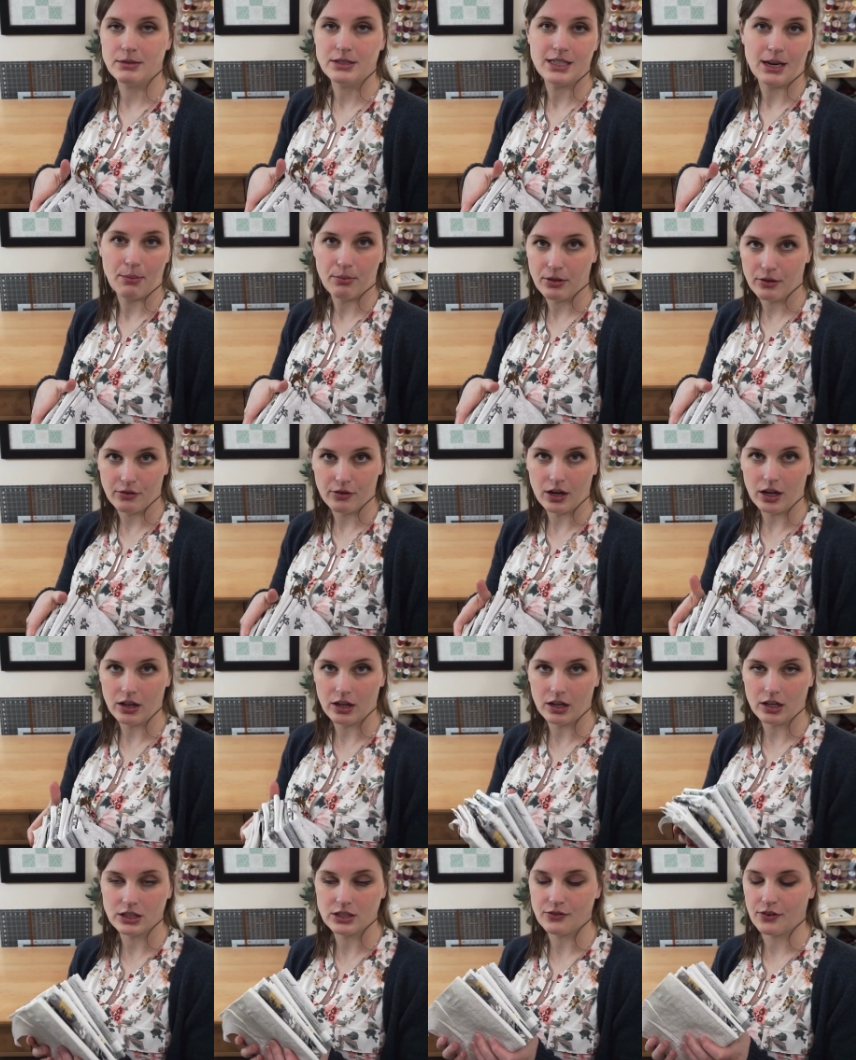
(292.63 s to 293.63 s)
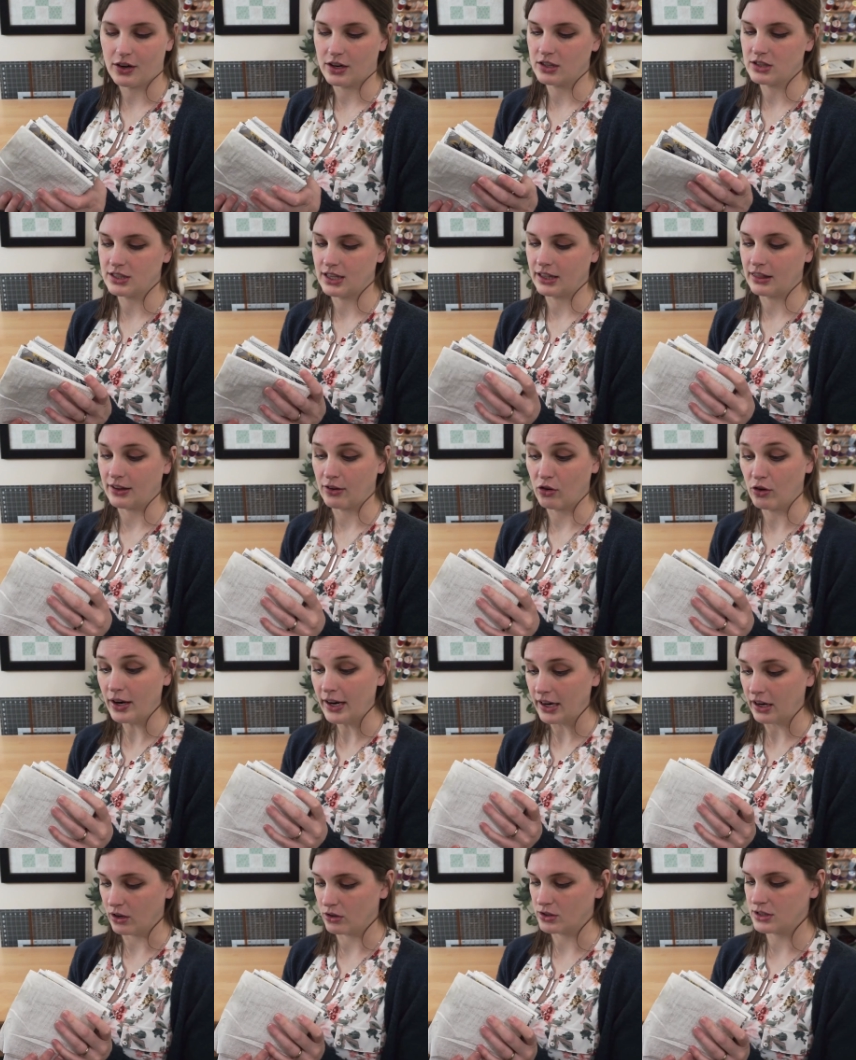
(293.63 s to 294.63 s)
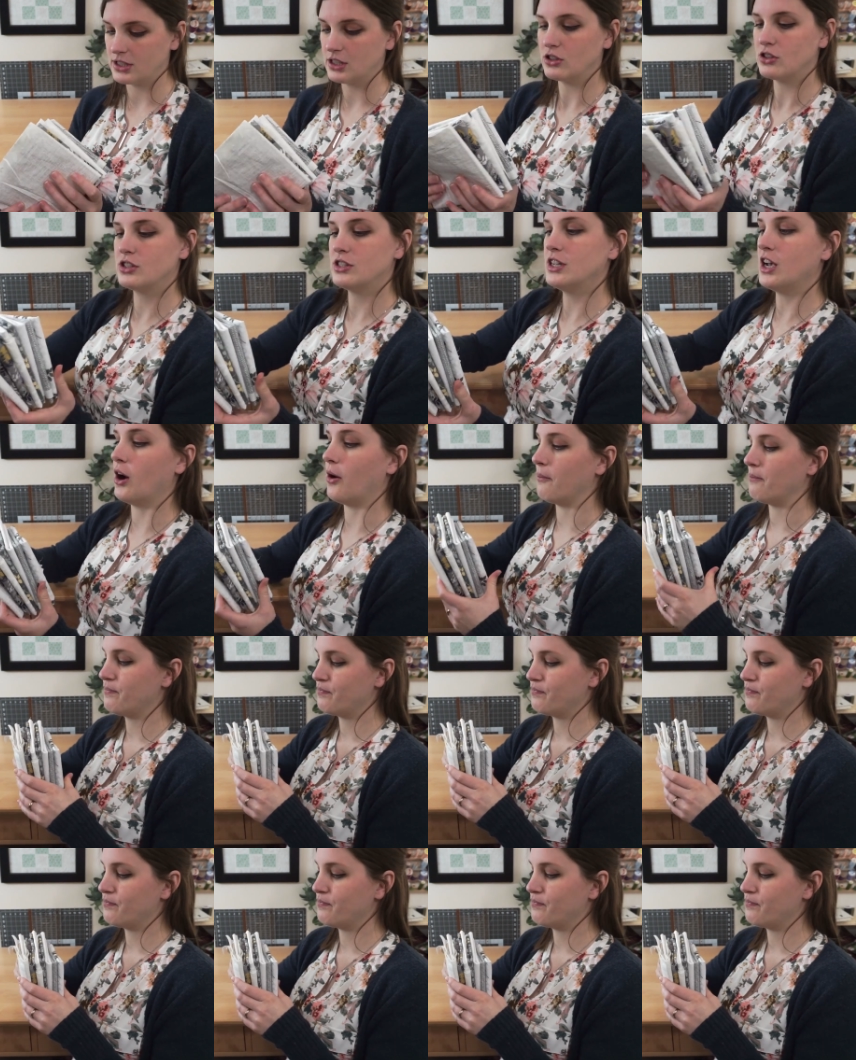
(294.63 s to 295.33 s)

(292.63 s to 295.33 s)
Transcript: depth of color as far as like the gray goes. So